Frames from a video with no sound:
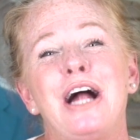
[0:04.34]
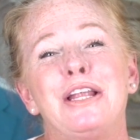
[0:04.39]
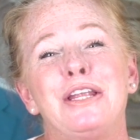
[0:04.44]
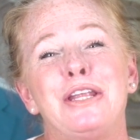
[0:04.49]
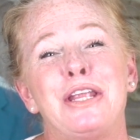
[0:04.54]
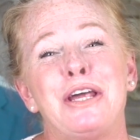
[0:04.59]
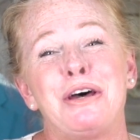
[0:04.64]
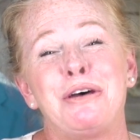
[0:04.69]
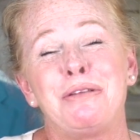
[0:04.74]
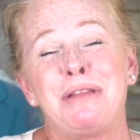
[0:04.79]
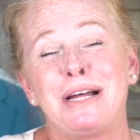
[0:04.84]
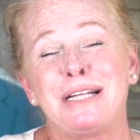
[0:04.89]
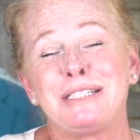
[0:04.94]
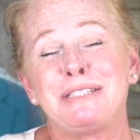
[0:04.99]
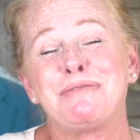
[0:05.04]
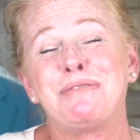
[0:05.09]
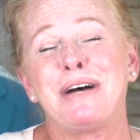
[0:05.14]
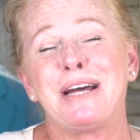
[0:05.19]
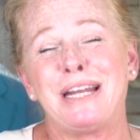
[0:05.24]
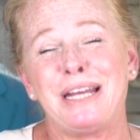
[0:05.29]
No, that's
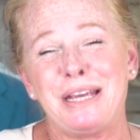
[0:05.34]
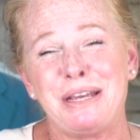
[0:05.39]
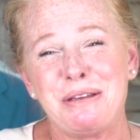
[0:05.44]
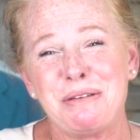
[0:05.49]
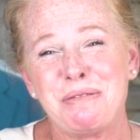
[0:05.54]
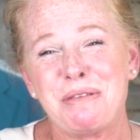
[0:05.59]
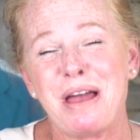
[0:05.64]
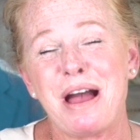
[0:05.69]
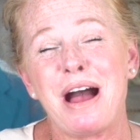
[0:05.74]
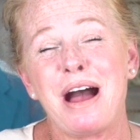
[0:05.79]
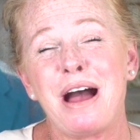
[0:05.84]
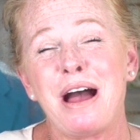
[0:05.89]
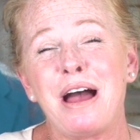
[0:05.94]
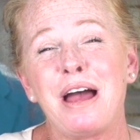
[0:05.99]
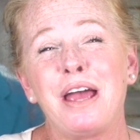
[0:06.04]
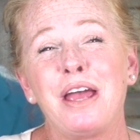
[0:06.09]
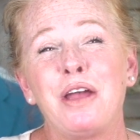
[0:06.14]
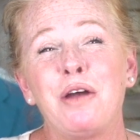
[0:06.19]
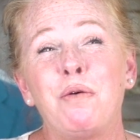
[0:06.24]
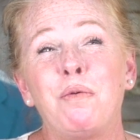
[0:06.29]
funny.
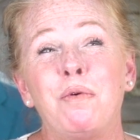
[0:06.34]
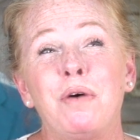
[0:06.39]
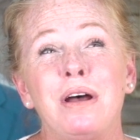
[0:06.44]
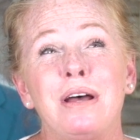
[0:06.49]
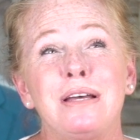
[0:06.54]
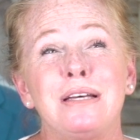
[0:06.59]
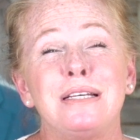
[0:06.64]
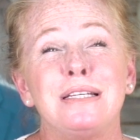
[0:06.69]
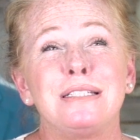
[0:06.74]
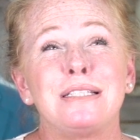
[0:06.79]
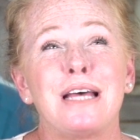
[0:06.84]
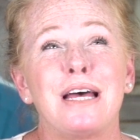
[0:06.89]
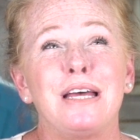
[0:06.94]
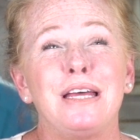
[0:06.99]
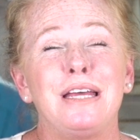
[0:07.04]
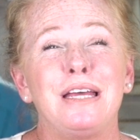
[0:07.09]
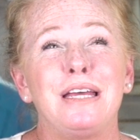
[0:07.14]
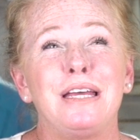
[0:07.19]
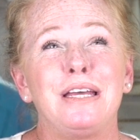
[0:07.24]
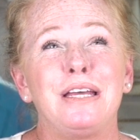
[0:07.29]
I was
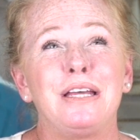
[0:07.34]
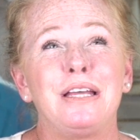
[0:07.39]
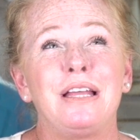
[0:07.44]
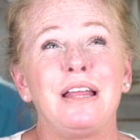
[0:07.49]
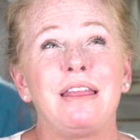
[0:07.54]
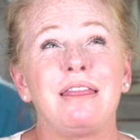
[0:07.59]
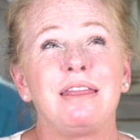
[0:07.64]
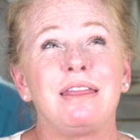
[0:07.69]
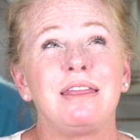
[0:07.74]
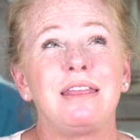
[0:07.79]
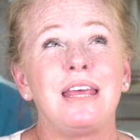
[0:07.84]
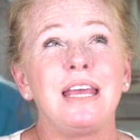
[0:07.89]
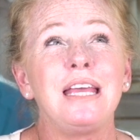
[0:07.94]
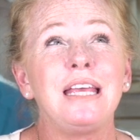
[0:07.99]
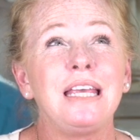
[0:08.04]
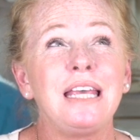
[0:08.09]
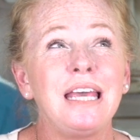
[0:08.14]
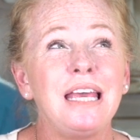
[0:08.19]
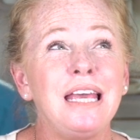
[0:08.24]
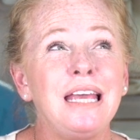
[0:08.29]

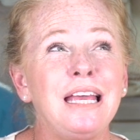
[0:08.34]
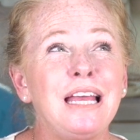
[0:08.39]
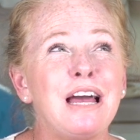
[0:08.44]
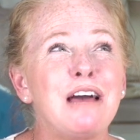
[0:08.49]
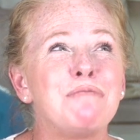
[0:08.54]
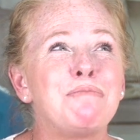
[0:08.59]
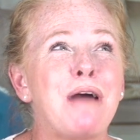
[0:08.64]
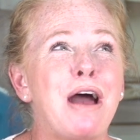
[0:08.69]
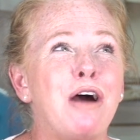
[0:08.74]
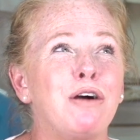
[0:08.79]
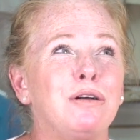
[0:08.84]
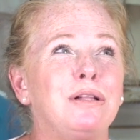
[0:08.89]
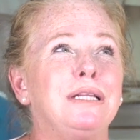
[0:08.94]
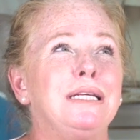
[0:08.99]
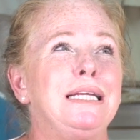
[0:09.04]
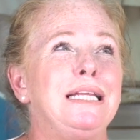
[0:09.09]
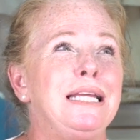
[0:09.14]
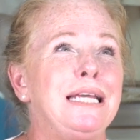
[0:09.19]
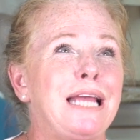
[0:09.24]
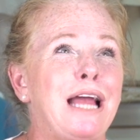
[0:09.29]
thinking about
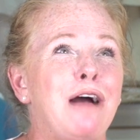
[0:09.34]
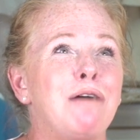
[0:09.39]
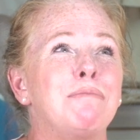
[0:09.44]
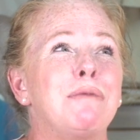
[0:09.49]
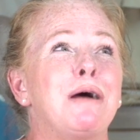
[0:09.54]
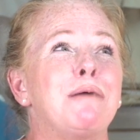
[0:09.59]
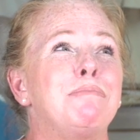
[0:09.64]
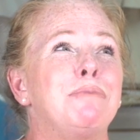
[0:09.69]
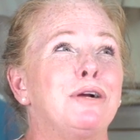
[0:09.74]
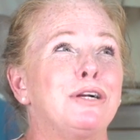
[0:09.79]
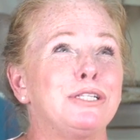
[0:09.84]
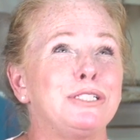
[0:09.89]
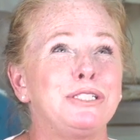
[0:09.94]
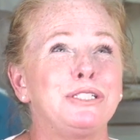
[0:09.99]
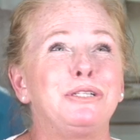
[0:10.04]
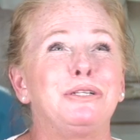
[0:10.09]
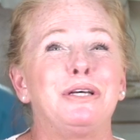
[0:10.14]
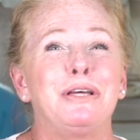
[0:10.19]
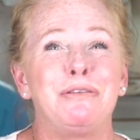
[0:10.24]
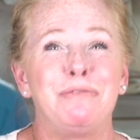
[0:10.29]
cleaning out my
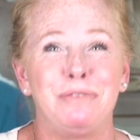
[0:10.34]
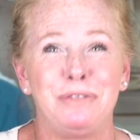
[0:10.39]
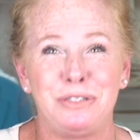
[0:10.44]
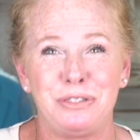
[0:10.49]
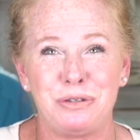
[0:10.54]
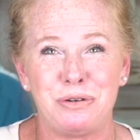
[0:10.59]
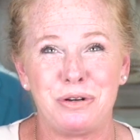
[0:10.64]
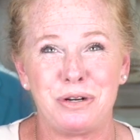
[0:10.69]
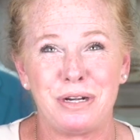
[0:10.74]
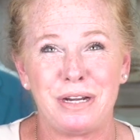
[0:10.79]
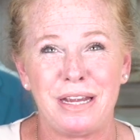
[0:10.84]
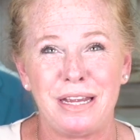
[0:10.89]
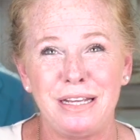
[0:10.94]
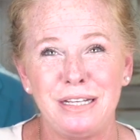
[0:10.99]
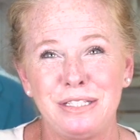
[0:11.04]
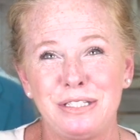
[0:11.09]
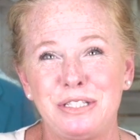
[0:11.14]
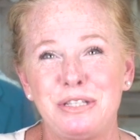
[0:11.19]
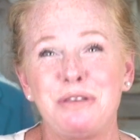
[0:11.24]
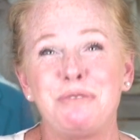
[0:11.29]
personal inventory
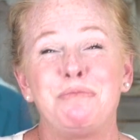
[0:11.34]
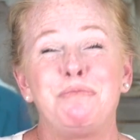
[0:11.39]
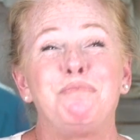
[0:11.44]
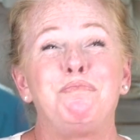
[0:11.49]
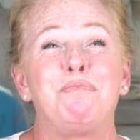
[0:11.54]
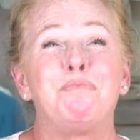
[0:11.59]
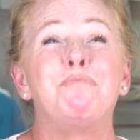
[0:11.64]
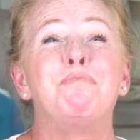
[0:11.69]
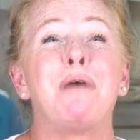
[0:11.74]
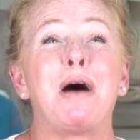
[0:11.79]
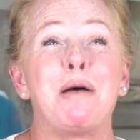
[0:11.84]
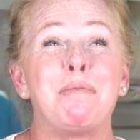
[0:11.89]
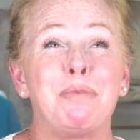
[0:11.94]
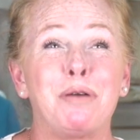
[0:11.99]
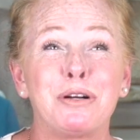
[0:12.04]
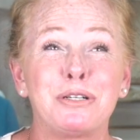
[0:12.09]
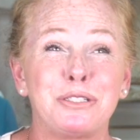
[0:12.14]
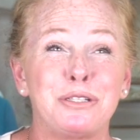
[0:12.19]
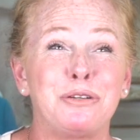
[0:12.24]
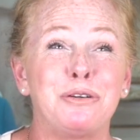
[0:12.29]
to my
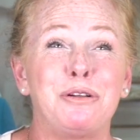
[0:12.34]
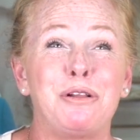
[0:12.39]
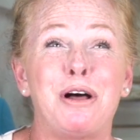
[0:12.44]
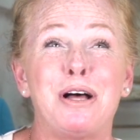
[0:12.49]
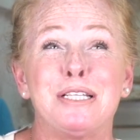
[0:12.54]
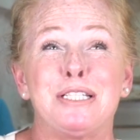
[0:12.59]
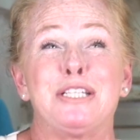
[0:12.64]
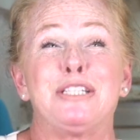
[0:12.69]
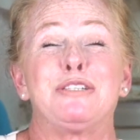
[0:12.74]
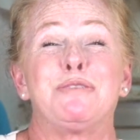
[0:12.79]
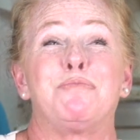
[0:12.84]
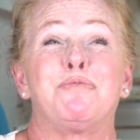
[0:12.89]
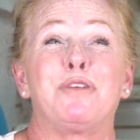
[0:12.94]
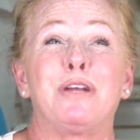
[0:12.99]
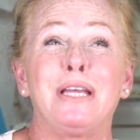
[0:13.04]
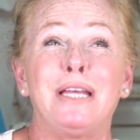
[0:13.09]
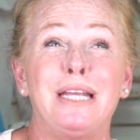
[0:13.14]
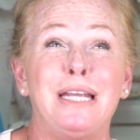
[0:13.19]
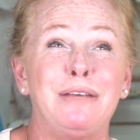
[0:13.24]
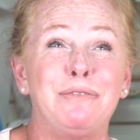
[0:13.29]
personal closet to
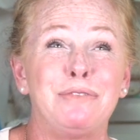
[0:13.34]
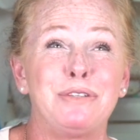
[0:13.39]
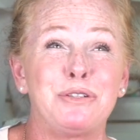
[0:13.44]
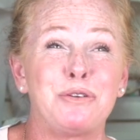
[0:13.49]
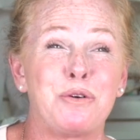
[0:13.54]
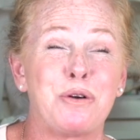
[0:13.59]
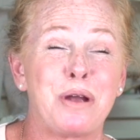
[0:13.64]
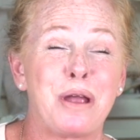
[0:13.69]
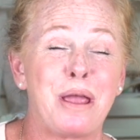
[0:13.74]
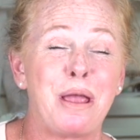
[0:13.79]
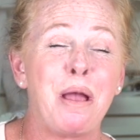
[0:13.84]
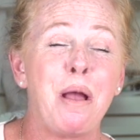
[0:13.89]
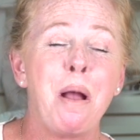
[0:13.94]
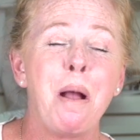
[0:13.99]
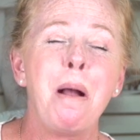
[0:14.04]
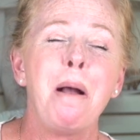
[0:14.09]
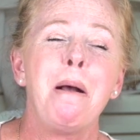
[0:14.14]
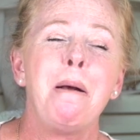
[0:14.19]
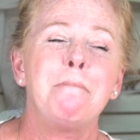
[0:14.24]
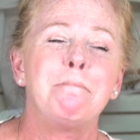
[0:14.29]
bring in inventory.
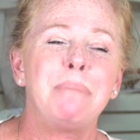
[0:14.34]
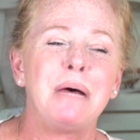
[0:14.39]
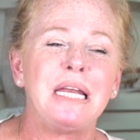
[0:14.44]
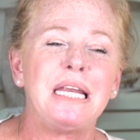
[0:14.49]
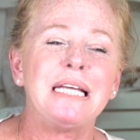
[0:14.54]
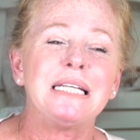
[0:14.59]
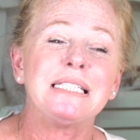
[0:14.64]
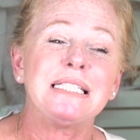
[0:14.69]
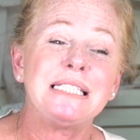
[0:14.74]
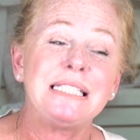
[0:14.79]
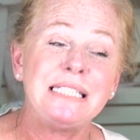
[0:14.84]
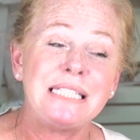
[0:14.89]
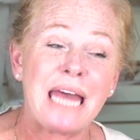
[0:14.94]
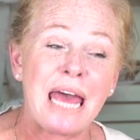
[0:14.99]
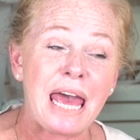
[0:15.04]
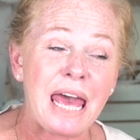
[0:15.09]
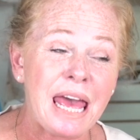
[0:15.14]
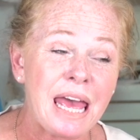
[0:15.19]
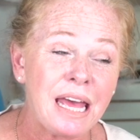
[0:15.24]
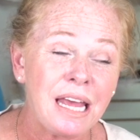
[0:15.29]
But
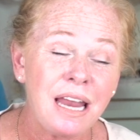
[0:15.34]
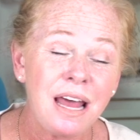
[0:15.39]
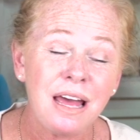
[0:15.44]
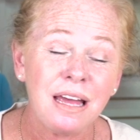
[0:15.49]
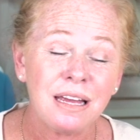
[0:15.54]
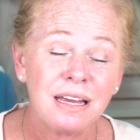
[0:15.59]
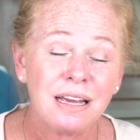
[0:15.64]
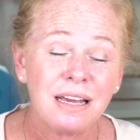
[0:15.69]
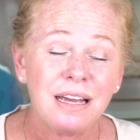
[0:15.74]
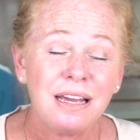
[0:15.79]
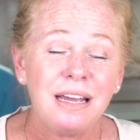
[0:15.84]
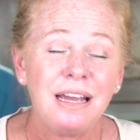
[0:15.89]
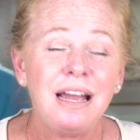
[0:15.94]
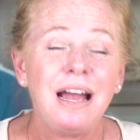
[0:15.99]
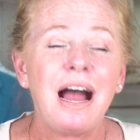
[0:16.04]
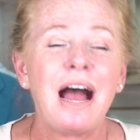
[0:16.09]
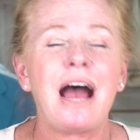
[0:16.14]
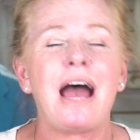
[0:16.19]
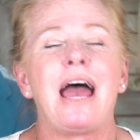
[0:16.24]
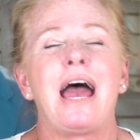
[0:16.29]
instead,
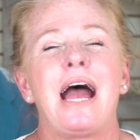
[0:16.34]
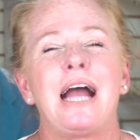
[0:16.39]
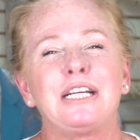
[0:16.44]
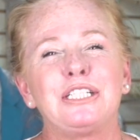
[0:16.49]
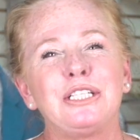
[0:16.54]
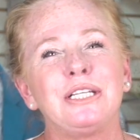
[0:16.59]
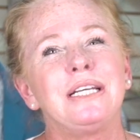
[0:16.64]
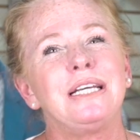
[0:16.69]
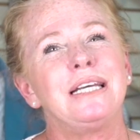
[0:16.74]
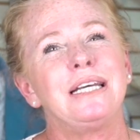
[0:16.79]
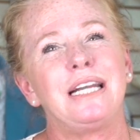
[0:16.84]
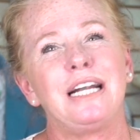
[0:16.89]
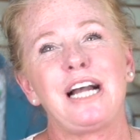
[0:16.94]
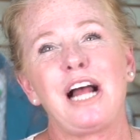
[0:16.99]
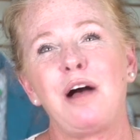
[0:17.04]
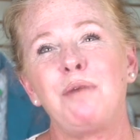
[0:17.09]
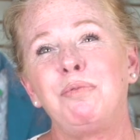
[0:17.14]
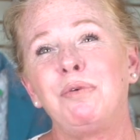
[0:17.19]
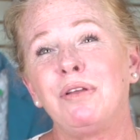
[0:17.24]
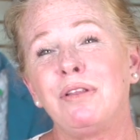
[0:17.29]
I actually hit a
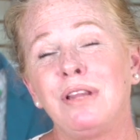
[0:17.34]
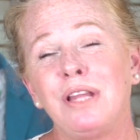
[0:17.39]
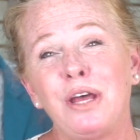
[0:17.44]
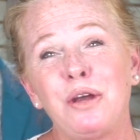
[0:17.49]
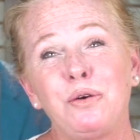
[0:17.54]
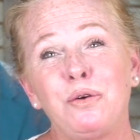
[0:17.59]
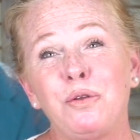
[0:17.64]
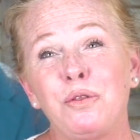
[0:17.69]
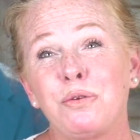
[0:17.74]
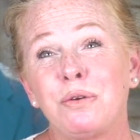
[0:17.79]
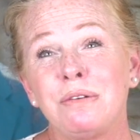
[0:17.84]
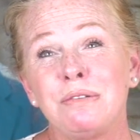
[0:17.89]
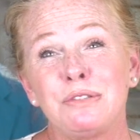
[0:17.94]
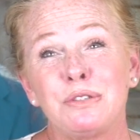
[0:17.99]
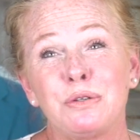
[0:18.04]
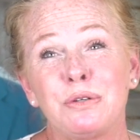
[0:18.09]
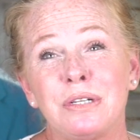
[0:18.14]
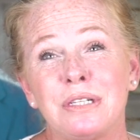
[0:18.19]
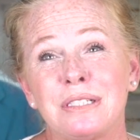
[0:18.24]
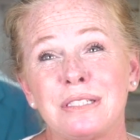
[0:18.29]
couple of the local thrift
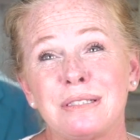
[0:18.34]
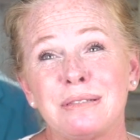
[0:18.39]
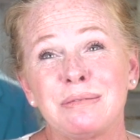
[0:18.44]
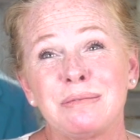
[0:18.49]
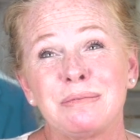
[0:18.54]
stores.